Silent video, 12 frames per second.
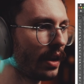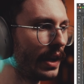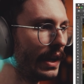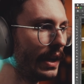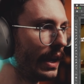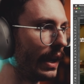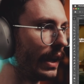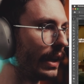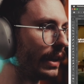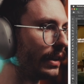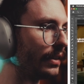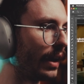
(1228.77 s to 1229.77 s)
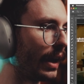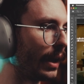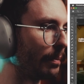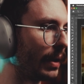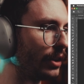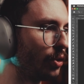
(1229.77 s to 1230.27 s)
And add
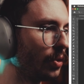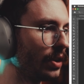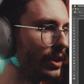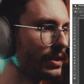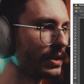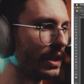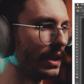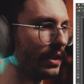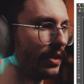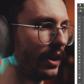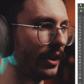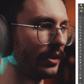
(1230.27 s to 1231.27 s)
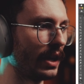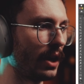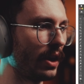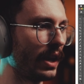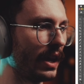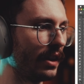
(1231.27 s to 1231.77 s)
my noise, and there. Now I
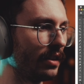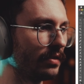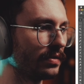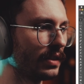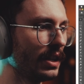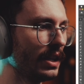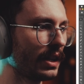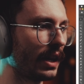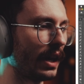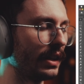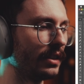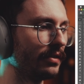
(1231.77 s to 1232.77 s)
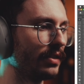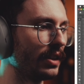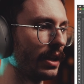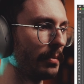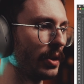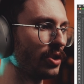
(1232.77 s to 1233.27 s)
have kind of the
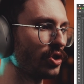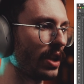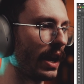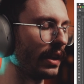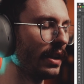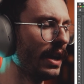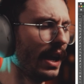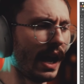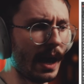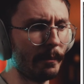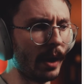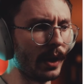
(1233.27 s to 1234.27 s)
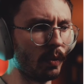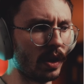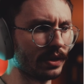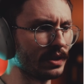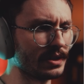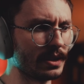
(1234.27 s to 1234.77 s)
image that I might want.
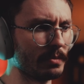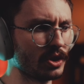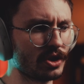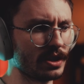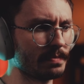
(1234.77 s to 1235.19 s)
This image,